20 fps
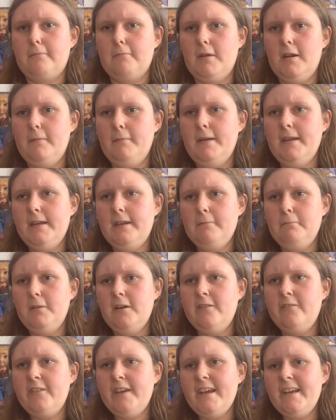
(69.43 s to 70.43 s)
Mermaid
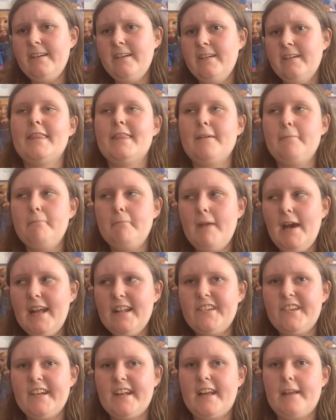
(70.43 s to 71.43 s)
movie, the
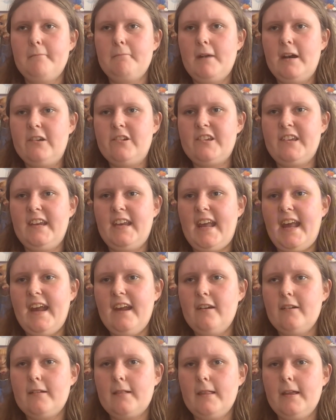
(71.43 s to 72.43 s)
Magic in Motion
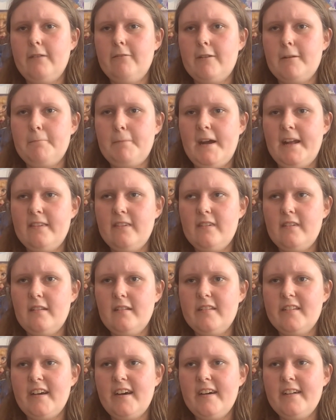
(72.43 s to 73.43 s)
Hair Glow
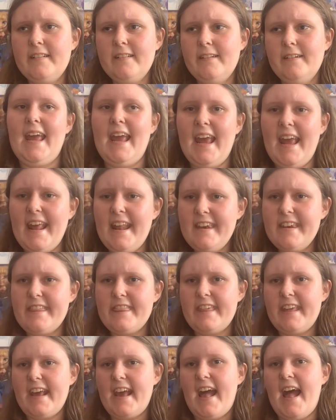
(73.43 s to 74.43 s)
Rapunzel doll,
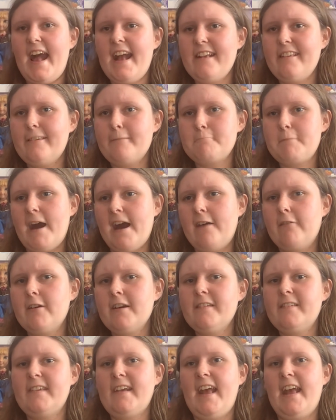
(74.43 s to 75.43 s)
and the Ice
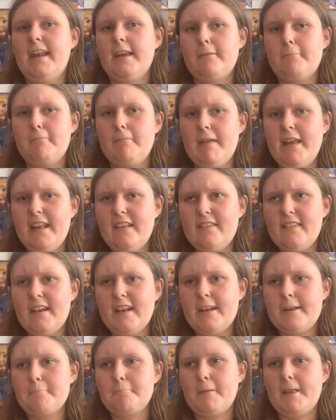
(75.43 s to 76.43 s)
Powers and
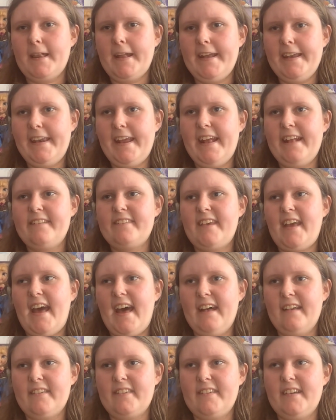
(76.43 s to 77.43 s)
Music Playdate
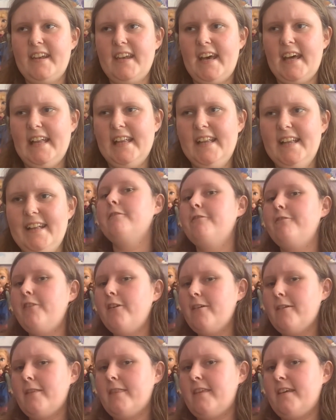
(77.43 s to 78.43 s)
Elsa doll.
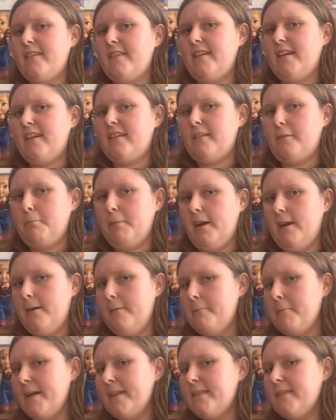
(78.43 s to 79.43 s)
For this
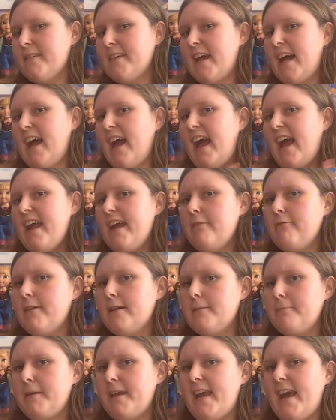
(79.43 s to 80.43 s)
experiment, I
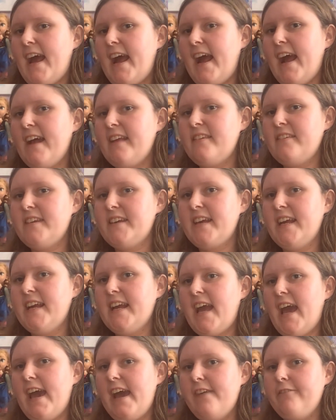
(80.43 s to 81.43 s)
will be
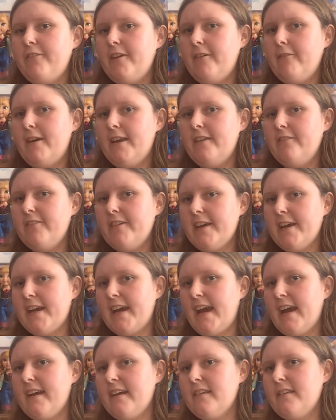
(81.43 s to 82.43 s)
asking every one of you
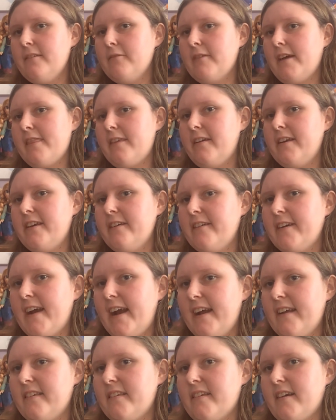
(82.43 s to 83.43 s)
guys whether you
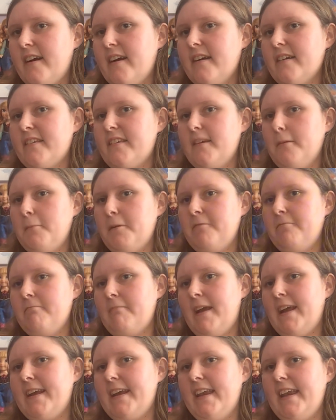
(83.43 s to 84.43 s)
guys are some of
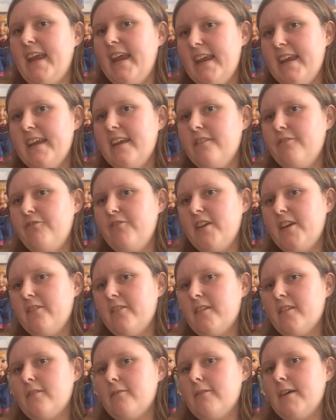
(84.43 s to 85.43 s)
my Canadian
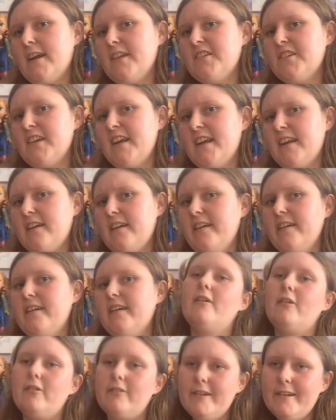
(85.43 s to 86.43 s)
viewers watching,
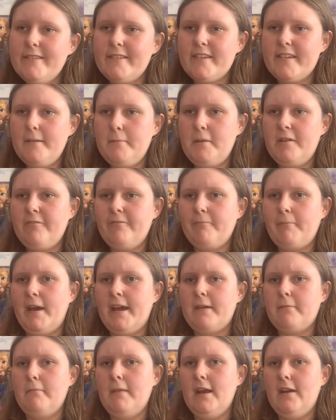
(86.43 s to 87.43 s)
or some of my
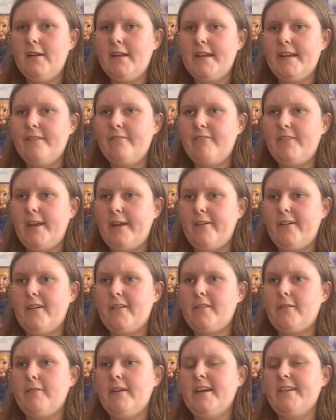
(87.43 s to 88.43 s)
American
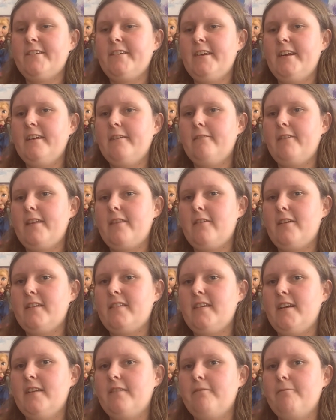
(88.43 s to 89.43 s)
viewers watching, whether
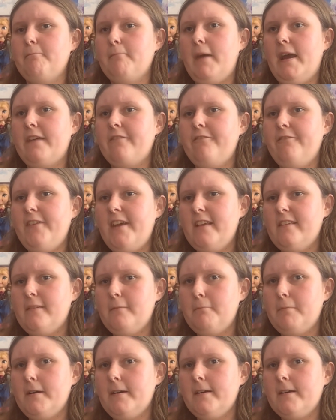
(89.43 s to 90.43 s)
it's on my
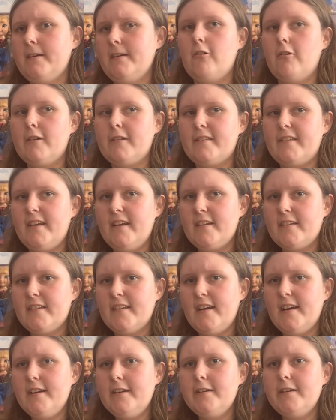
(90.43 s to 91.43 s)
Facebook or
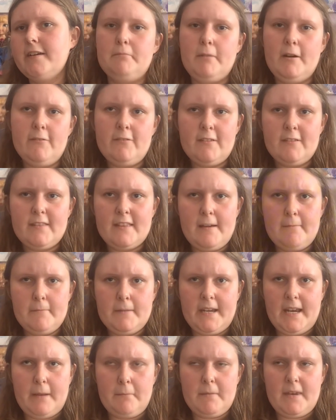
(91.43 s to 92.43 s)
TikTok, both of
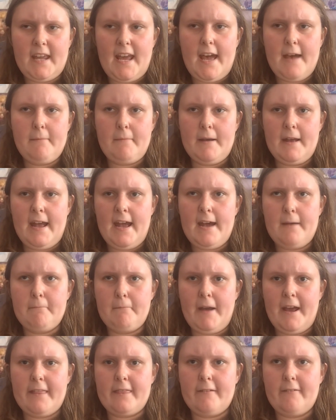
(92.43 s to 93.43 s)
them named Emma Hebb,
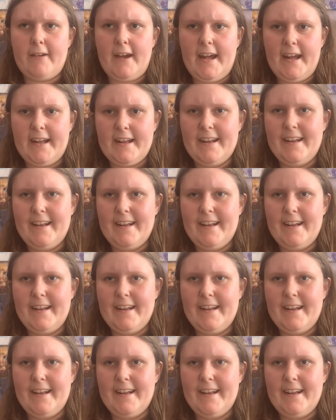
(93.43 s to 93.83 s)
by the way,